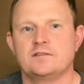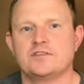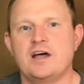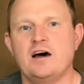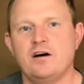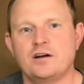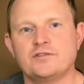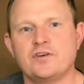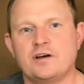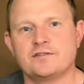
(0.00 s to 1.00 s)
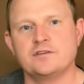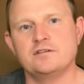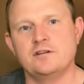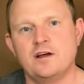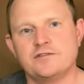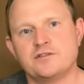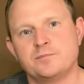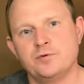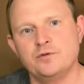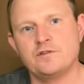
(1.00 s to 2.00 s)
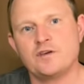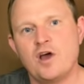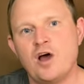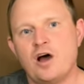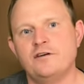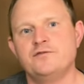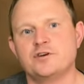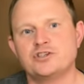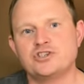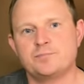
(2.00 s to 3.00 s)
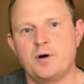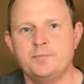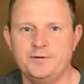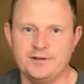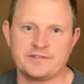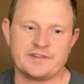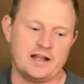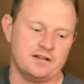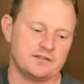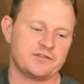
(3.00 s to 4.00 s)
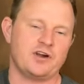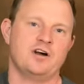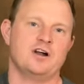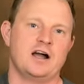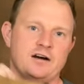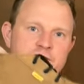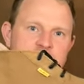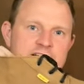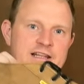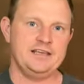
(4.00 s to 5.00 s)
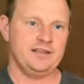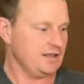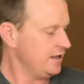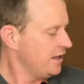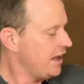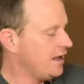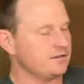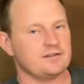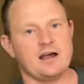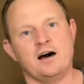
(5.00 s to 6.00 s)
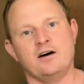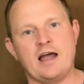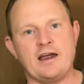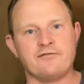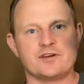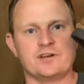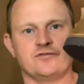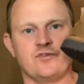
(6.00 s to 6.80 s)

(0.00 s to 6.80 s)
So now onto our single lasted boots, of which popular styles are our Philly and our African